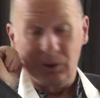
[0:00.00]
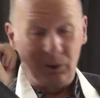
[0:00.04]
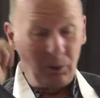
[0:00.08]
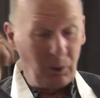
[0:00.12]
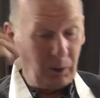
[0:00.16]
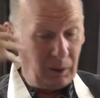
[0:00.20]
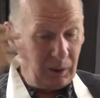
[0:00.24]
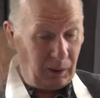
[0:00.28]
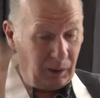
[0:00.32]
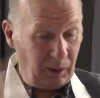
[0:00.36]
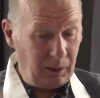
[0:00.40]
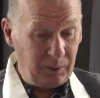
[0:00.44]

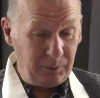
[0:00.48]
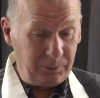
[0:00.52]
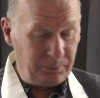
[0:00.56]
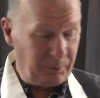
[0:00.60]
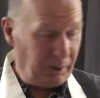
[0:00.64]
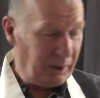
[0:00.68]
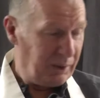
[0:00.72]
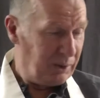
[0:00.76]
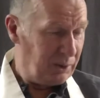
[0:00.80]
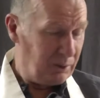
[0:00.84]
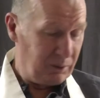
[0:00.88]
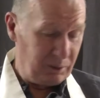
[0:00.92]
So I, I
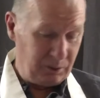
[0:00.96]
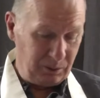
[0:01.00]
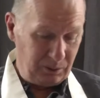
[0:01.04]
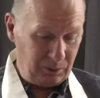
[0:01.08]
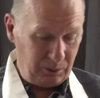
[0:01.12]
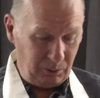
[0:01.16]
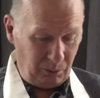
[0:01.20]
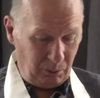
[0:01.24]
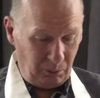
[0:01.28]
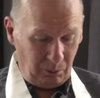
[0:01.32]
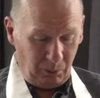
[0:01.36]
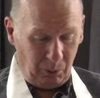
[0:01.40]
find
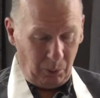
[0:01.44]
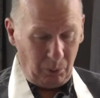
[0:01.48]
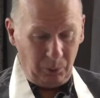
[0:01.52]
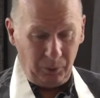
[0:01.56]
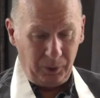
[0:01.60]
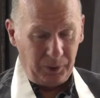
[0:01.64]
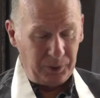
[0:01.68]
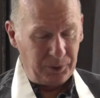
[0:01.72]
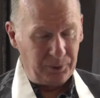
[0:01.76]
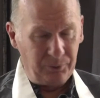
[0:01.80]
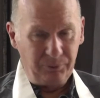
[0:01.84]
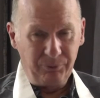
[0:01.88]
you know
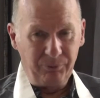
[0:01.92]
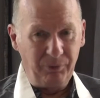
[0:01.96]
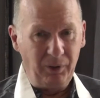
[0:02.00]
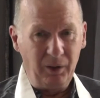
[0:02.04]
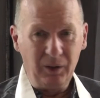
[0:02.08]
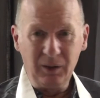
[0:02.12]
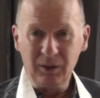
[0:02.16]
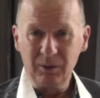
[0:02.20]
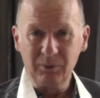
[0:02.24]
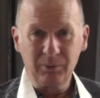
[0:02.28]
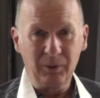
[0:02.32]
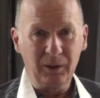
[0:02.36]
all this
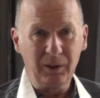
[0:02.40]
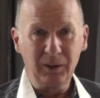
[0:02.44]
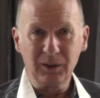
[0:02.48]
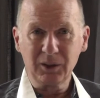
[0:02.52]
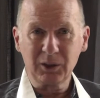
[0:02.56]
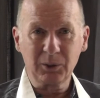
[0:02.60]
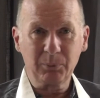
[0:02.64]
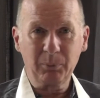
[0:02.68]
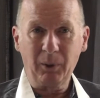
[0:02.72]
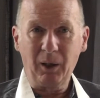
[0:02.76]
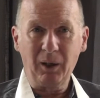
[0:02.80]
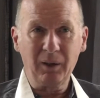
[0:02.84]
very very
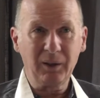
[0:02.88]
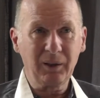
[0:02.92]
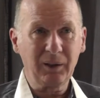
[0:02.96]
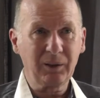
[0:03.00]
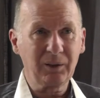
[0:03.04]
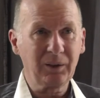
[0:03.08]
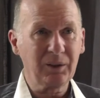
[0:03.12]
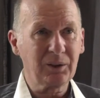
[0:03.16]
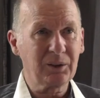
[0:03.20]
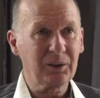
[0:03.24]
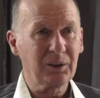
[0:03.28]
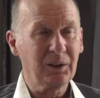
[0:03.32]

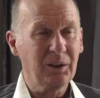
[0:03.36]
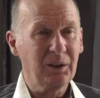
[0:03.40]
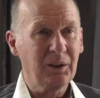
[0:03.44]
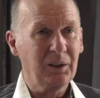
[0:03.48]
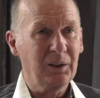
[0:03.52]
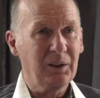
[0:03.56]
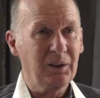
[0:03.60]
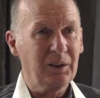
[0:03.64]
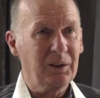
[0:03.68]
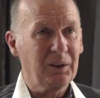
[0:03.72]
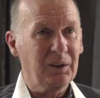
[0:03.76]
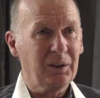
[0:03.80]
inspiring that
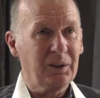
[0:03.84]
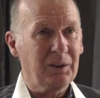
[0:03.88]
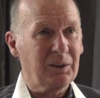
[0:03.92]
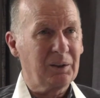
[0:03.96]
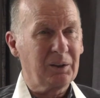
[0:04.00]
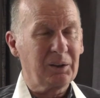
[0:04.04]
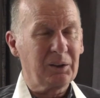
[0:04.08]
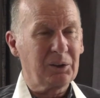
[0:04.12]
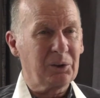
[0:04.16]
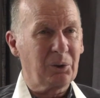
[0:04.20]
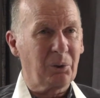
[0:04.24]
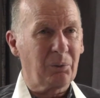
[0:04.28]

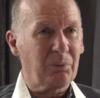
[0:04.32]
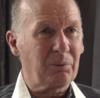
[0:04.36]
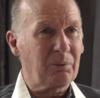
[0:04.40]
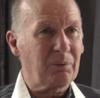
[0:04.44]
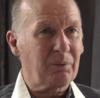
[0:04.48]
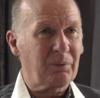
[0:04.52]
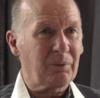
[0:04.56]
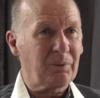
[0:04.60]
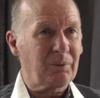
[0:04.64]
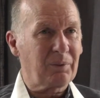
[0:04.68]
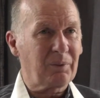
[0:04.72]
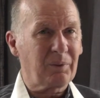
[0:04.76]
you know
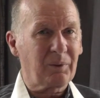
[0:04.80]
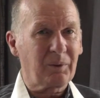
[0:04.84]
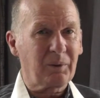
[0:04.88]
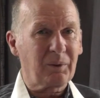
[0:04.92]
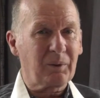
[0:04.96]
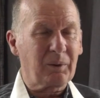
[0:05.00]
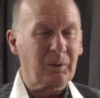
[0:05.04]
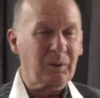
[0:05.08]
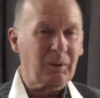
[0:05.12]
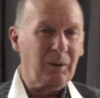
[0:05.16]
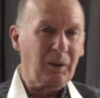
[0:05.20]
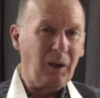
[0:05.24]

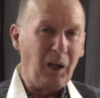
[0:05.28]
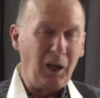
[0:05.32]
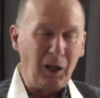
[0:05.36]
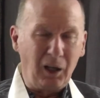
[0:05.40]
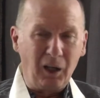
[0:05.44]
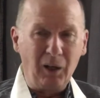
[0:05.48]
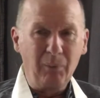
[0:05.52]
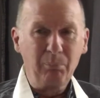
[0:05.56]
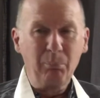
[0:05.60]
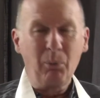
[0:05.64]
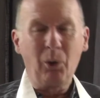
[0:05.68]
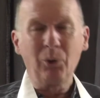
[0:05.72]

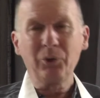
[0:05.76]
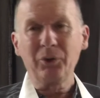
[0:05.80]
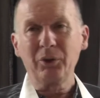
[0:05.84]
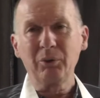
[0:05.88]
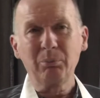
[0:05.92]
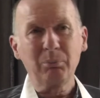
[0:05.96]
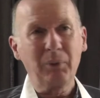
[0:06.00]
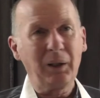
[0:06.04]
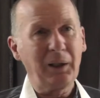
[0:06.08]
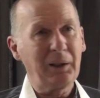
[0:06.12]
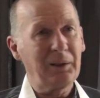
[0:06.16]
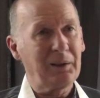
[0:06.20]
a
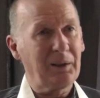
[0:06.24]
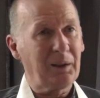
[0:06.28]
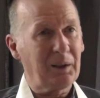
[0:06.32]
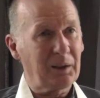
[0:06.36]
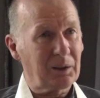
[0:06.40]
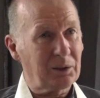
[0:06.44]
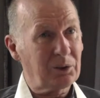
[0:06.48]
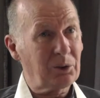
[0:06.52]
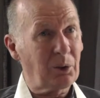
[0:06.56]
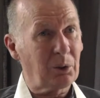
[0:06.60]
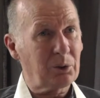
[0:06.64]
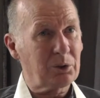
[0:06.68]
modern man
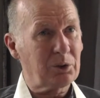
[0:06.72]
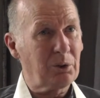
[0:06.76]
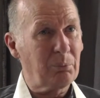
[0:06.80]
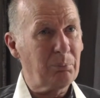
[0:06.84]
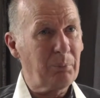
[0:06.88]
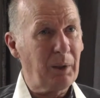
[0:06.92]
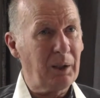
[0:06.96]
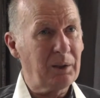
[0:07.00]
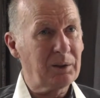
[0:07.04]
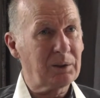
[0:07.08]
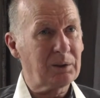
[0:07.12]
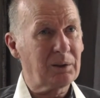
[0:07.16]
like Dr.
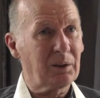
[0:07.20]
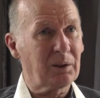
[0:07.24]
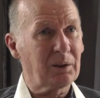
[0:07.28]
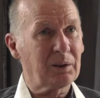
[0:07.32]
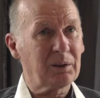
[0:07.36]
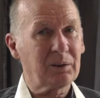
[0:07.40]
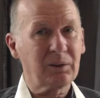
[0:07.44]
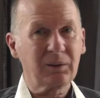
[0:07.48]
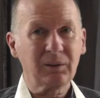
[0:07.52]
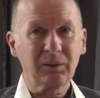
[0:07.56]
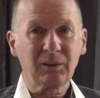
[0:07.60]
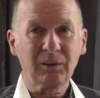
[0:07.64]
Ambedkar
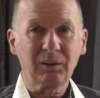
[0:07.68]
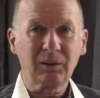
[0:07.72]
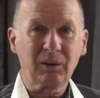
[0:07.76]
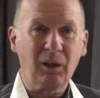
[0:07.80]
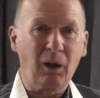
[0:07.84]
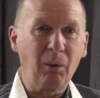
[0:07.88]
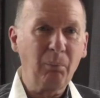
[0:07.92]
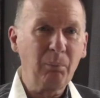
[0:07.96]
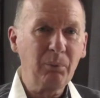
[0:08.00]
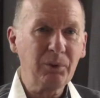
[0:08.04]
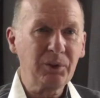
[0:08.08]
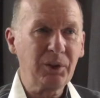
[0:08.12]

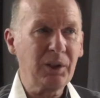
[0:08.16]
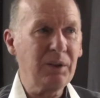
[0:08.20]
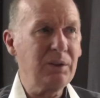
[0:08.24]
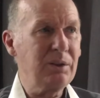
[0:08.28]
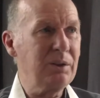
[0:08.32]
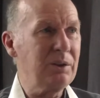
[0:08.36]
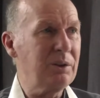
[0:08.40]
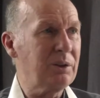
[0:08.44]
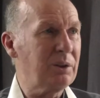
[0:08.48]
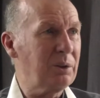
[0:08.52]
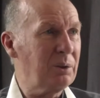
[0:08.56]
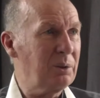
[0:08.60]
comes
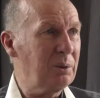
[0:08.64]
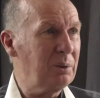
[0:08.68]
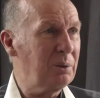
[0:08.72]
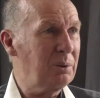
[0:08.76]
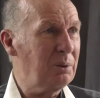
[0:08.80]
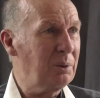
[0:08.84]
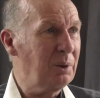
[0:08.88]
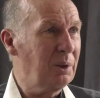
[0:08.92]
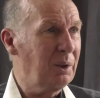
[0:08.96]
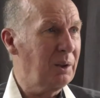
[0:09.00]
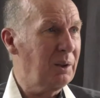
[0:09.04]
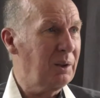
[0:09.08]

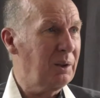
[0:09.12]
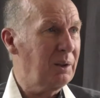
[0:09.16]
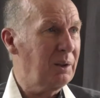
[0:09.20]
into